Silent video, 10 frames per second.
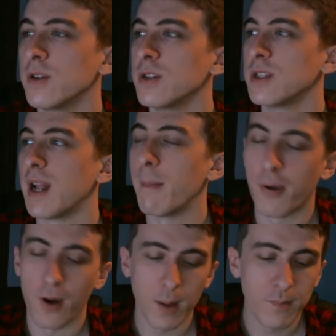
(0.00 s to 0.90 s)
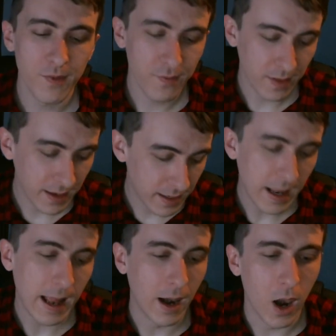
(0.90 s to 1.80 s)
So then Prime 15
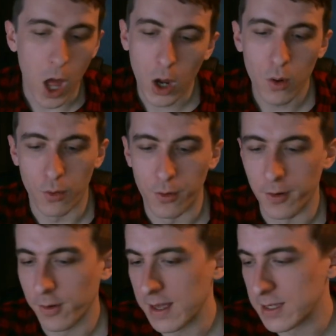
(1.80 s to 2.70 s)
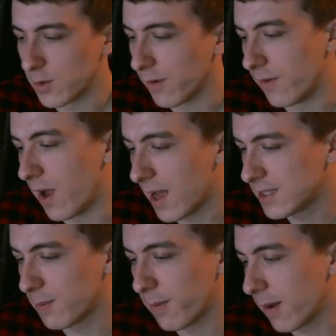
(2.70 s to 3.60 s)
and Longhorn. Okay, so I've
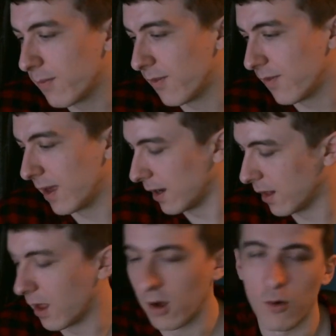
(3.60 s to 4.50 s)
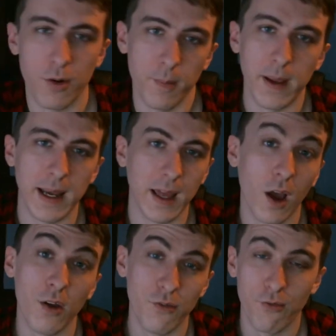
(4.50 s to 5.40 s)
lost Prime 15 and Longhorn, meaning
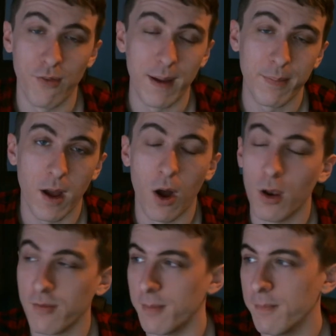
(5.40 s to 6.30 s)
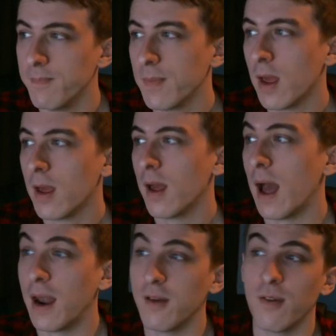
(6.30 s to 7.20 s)
I've vaped all of them.
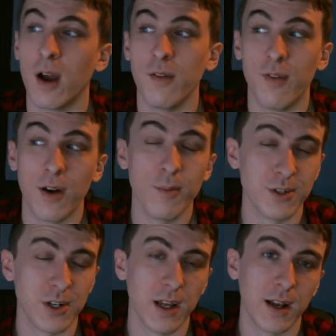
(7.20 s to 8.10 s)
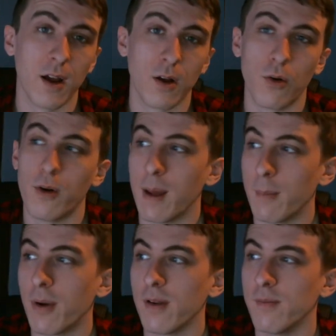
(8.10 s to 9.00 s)
And I very much like Longhorn
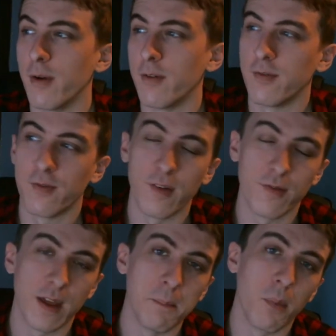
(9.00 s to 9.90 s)
and Prime 15.